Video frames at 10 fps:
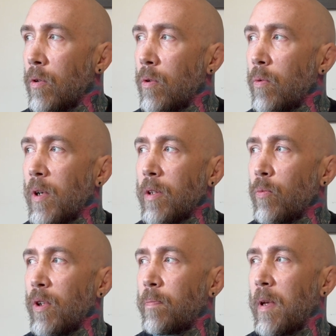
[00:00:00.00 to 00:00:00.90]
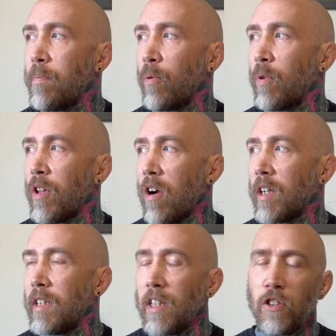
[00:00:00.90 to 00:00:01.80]
with people with our
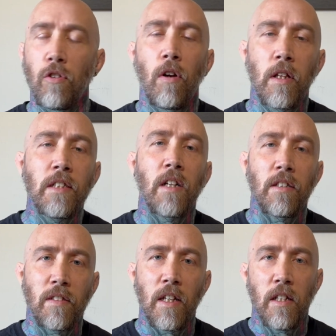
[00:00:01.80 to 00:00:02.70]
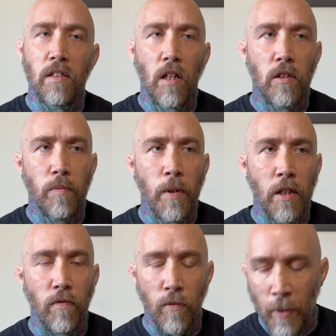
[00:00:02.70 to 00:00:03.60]
condition, or at least I'll say this,
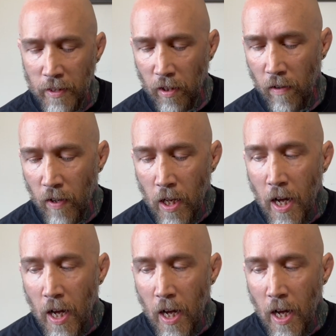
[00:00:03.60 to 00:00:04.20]
speaking for myself,